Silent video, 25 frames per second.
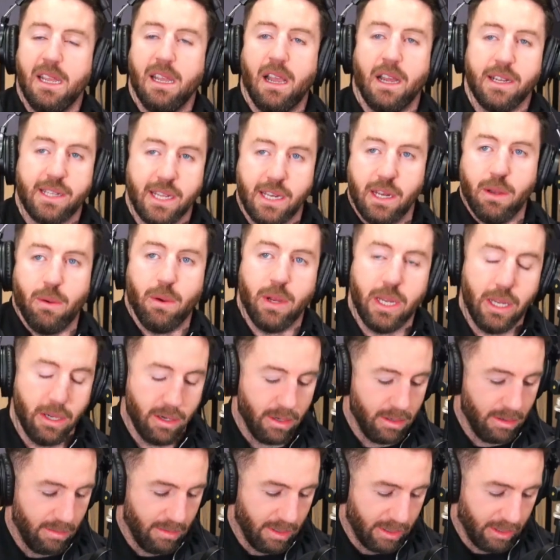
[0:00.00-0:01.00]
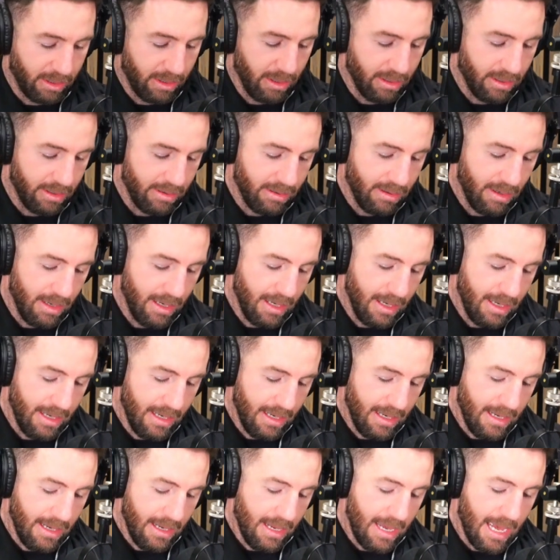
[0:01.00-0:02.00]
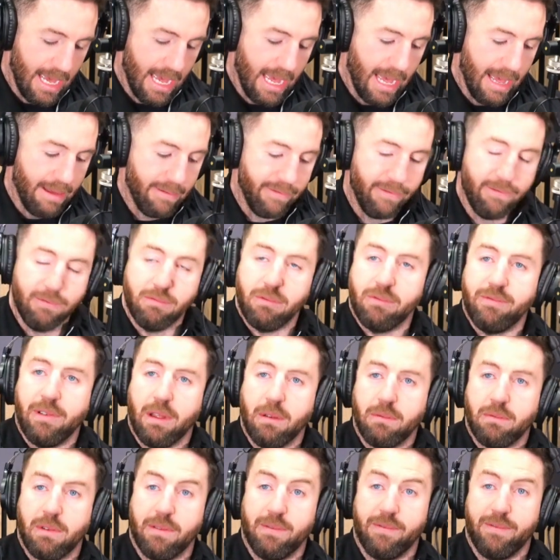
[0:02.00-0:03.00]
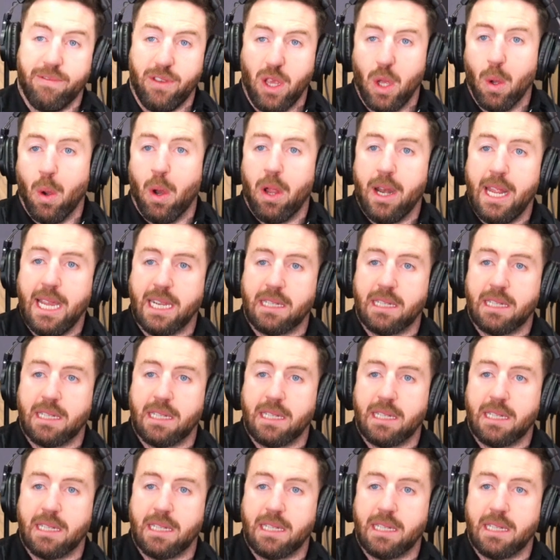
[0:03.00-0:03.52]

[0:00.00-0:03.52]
I don't know what's your view on it,